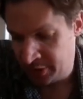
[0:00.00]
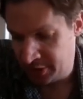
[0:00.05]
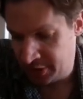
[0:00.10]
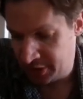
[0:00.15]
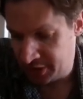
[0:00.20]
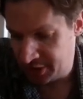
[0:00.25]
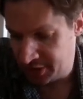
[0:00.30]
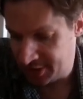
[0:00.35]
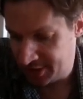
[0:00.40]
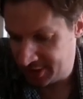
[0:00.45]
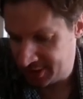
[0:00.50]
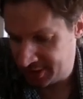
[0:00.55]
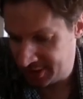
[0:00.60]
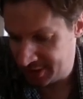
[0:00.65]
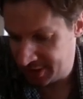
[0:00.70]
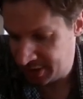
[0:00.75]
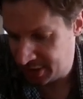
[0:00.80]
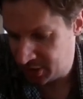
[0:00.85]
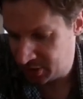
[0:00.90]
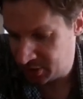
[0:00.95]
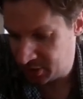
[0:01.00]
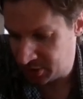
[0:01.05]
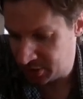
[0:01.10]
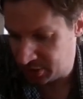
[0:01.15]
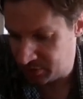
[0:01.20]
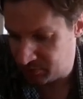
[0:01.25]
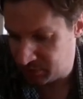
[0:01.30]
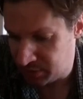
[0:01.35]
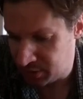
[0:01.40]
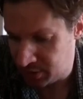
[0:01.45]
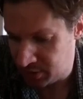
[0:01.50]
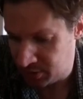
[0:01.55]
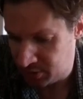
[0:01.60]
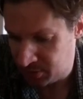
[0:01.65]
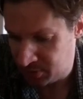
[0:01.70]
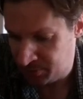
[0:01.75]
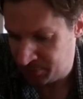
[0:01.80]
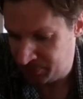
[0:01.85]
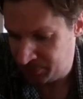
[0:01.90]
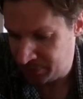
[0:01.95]
He can handle the
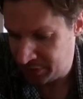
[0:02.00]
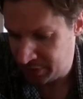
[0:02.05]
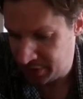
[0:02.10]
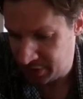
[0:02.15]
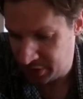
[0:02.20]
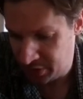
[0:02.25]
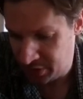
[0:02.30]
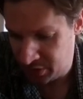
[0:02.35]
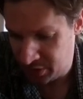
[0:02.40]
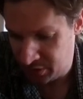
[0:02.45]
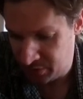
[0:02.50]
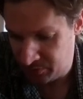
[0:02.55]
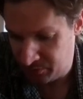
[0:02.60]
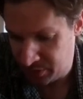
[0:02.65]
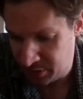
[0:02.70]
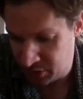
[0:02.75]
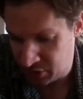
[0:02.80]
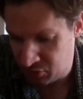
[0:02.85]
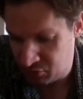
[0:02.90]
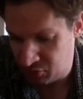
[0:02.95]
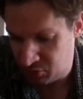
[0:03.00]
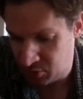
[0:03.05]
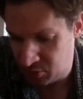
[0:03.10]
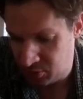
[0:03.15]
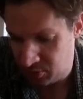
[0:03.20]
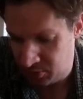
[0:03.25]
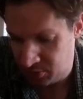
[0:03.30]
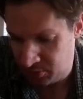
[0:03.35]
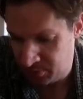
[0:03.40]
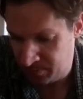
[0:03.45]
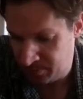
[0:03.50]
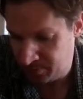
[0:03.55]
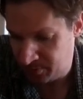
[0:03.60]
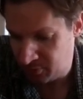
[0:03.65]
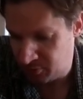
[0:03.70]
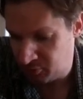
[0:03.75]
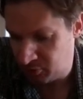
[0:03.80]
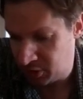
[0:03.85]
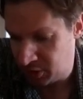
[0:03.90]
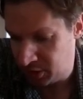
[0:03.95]
ball in the pick and roll
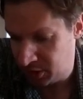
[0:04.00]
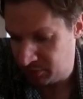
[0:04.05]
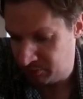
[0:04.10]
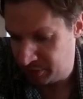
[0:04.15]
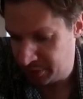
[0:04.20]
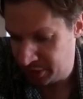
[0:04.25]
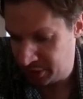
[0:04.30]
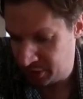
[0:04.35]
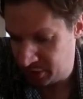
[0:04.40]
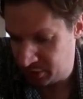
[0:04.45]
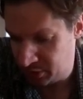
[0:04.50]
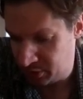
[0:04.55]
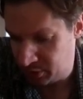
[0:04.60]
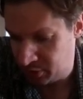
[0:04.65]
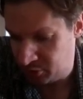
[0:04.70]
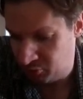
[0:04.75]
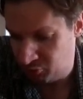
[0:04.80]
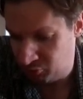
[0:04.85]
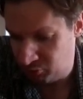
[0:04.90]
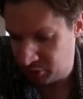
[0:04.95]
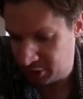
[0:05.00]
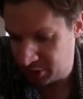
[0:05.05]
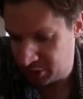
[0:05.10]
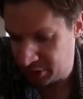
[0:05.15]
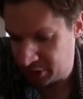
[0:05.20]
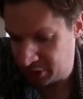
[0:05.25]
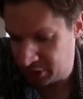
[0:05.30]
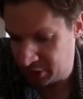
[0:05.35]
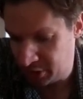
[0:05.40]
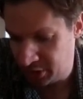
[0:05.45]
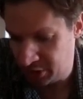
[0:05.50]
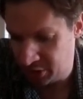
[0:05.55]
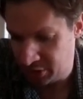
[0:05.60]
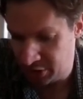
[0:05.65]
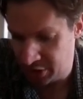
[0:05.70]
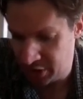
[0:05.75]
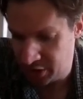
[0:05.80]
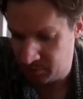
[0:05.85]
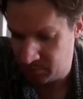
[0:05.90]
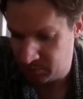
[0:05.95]
while being a willing and
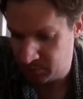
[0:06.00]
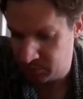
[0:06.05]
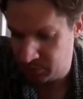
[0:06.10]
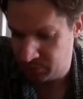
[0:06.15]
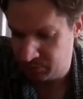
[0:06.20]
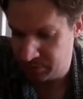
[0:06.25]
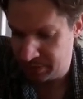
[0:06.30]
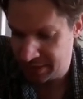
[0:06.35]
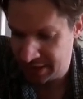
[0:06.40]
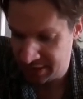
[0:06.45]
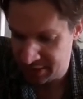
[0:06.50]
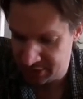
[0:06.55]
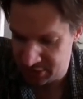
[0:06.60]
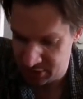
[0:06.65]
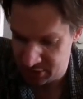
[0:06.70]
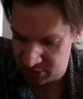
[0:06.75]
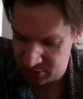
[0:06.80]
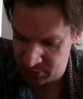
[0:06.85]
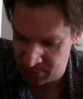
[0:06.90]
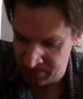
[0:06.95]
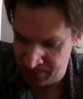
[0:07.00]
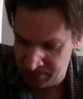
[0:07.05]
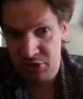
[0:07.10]
capable passer.